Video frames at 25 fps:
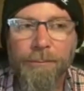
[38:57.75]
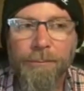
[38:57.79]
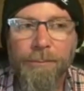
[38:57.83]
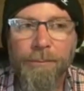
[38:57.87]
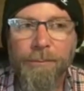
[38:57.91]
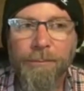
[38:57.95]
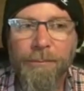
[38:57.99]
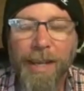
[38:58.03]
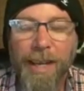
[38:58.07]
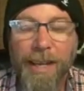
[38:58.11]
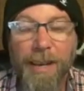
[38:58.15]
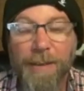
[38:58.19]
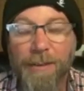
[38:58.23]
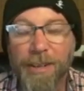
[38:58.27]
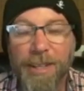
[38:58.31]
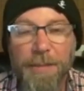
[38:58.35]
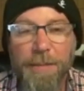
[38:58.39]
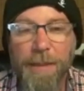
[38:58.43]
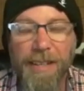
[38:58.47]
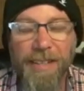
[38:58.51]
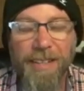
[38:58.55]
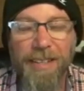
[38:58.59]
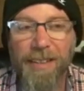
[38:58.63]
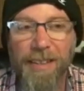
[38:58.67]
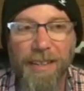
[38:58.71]
I never
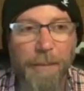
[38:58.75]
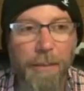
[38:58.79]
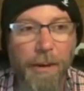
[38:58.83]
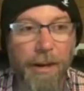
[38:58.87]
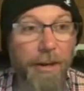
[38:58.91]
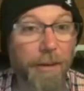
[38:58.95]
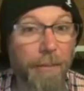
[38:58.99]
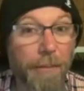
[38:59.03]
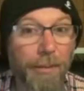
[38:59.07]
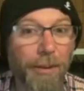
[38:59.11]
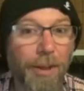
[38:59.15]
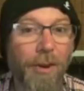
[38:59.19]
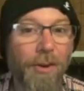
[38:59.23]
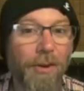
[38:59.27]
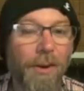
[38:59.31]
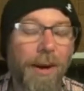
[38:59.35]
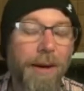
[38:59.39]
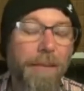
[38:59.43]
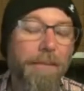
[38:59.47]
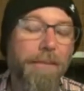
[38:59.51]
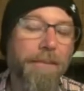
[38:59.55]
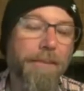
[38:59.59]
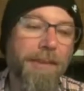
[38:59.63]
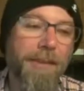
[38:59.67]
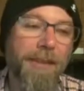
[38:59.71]
expected Libre to blow
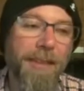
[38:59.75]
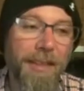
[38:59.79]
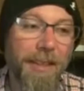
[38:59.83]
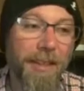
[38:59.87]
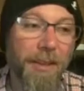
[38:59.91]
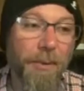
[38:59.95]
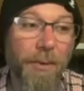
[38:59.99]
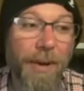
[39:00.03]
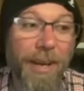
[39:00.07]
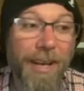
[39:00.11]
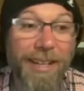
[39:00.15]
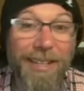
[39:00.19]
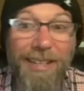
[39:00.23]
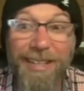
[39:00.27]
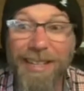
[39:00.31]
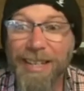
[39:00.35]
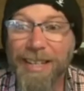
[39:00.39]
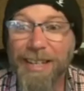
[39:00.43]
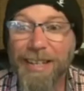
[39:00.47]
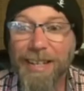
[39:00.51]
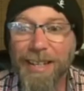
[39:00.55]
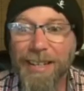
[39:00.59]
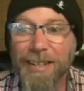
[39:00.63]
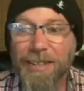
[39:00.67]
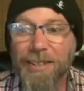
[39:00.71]
up in the way it did.